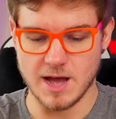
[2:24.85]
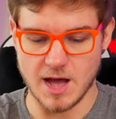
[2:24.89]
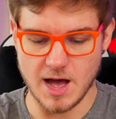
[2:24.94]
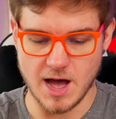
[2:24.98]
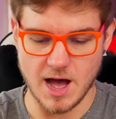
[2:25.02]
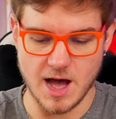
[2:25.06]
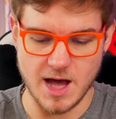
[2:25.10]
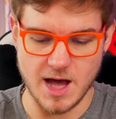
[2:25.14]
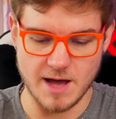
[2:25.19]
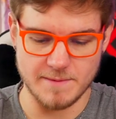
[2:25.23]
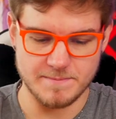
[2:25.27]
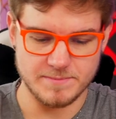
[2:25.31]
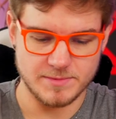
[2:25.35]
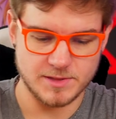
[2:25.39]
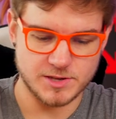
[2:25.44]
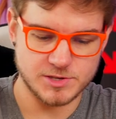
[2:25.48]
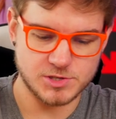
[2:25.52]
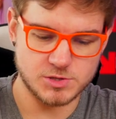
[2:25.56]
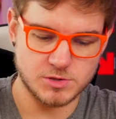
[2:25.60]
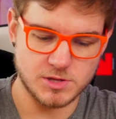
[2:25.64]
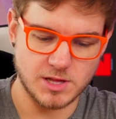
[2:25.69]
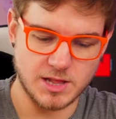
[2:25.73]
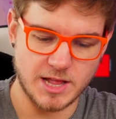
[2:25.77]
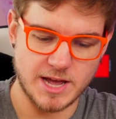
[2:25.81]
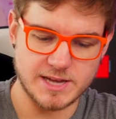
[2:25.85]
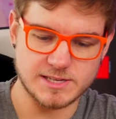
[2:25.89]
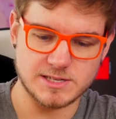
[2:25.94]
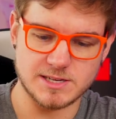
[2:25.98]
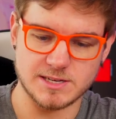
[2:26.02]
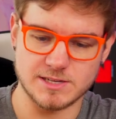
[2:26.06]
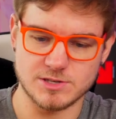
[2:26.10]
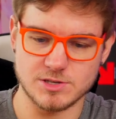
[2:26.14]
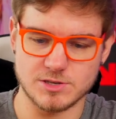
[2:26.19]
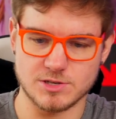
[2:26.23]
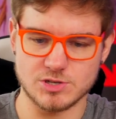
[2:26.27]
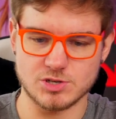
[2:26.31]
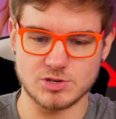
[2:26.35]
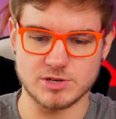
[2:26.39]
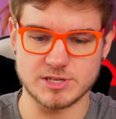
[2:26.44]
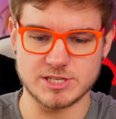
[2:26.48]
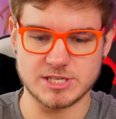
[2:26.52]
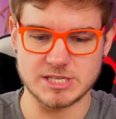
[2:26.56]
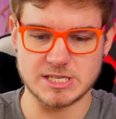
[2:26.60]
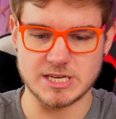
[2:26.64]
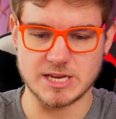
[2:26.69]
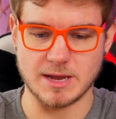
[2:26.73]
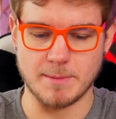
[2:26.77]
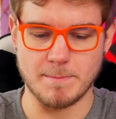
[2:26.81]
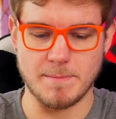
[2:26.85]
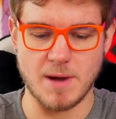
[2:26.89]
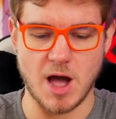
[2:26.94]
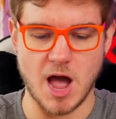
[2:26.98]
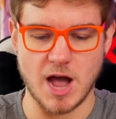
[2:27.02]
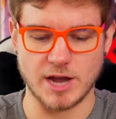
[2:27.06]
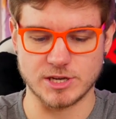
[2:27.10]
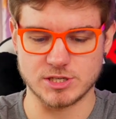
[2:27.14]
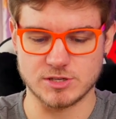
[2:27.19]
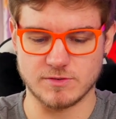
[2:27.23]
Let's do the less interesting box